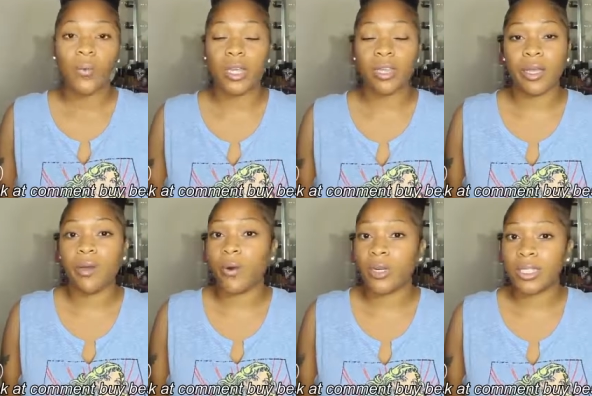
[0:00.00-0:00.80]
With the
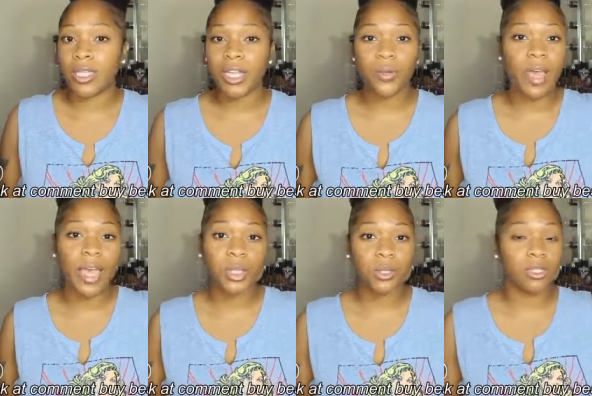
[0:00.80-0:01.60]
corset, you
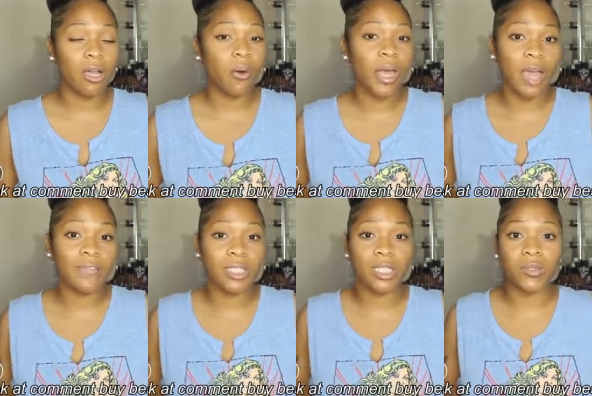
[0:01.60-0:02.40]
actually don't
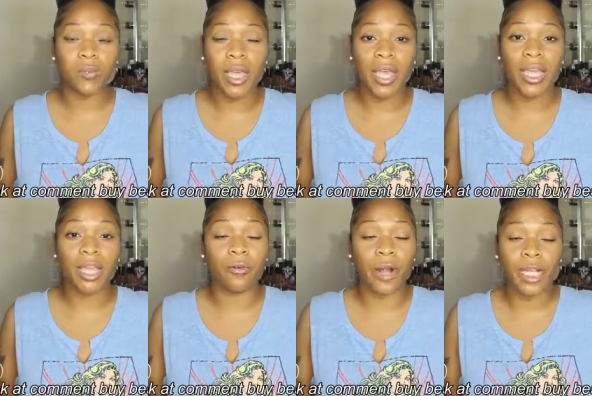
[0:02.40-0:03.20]
have to sweat.
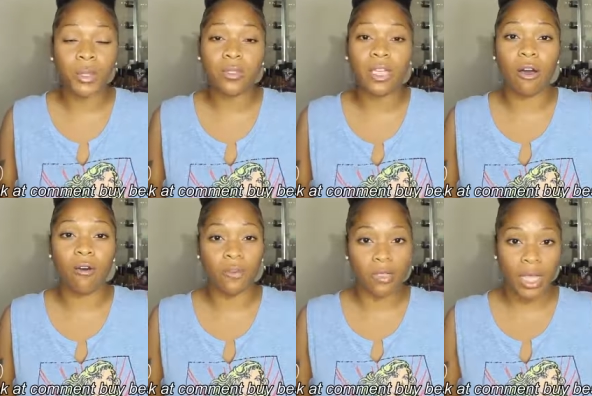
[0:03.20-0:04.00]
It gradually
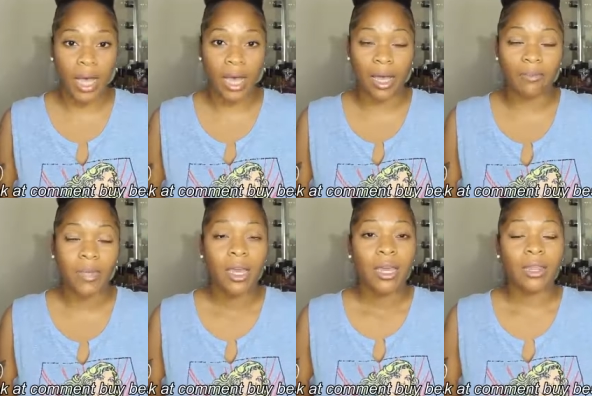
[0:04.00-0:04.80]
over time,
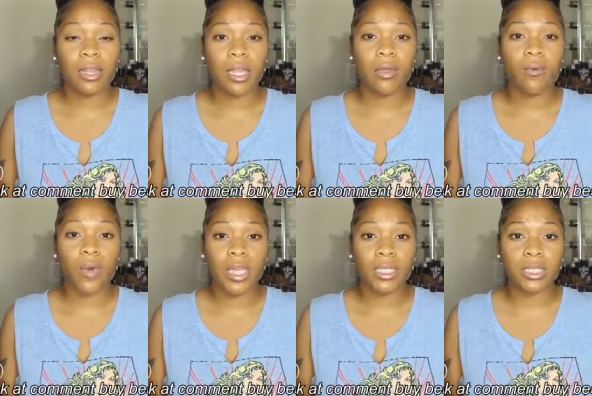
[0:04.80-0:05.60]
the
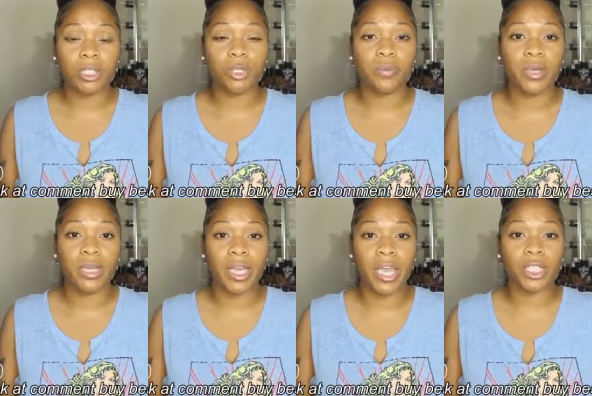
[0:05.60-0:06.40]
waist cincher
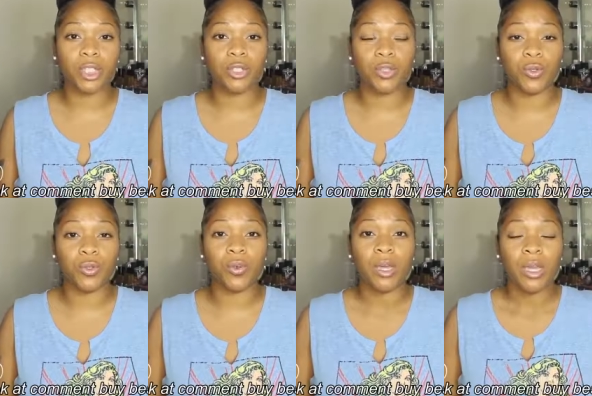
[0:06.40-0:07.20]
begins
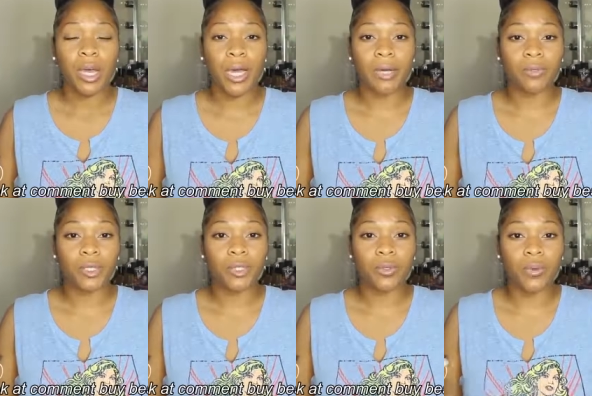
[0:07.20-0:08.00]
to
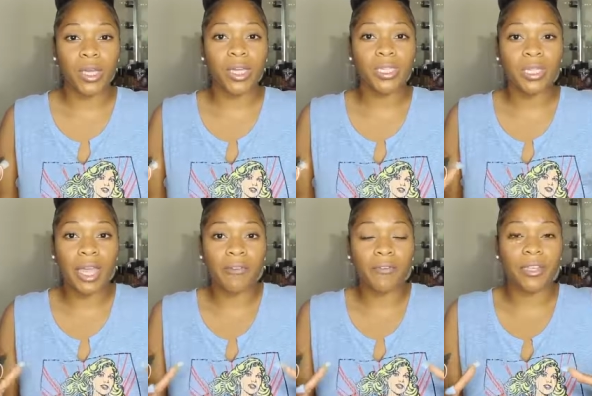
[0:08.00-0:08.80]
squeeze
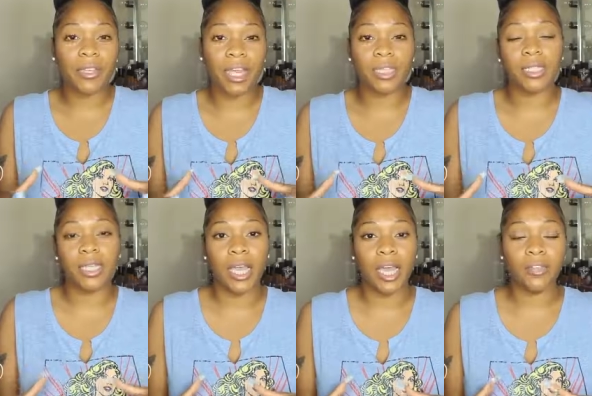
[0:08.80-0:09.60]
everything
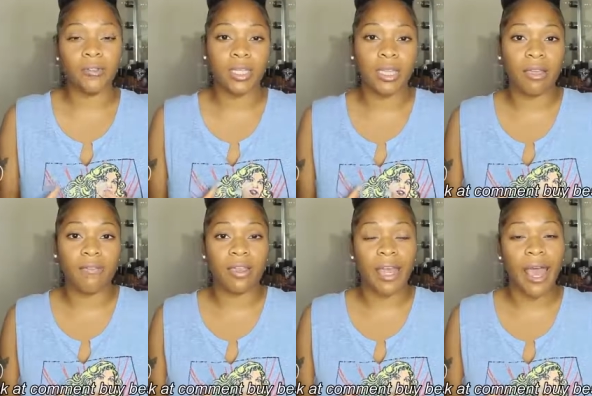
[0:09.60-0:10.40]
together to
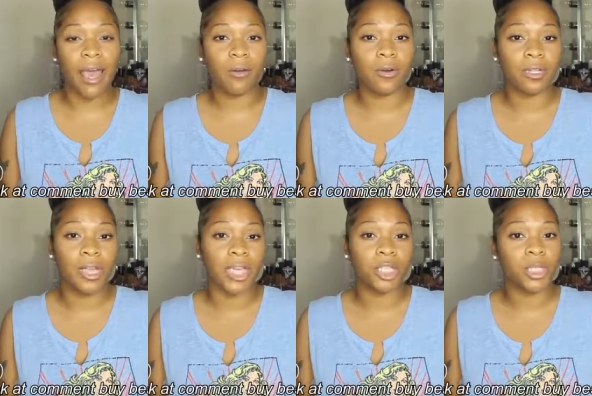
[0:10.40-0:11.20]
give it that
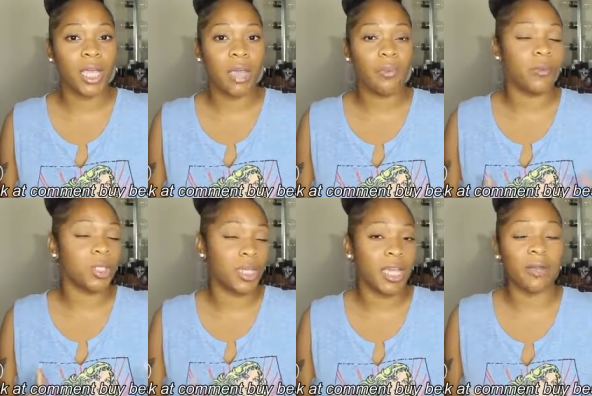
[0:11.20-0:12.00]
hourglass shape,
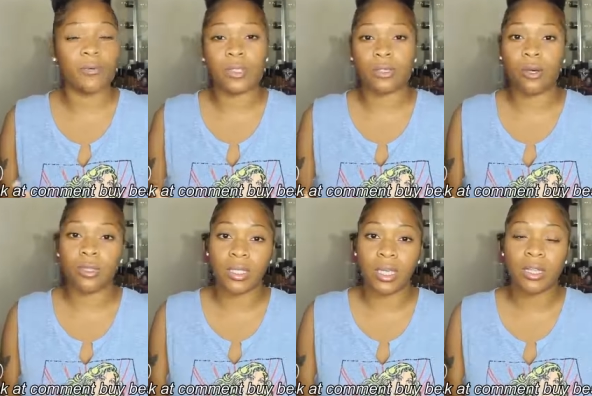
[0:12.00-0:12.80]
which can
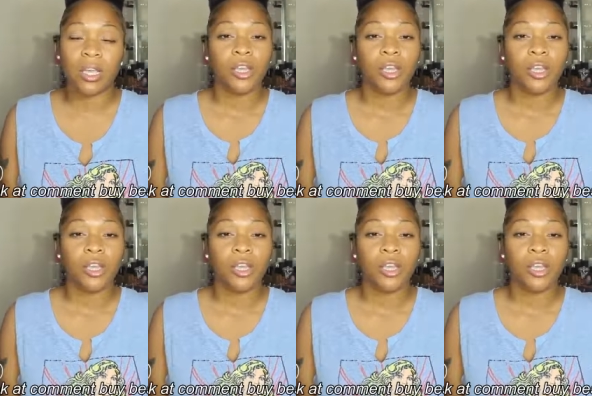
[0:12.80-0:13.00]
result in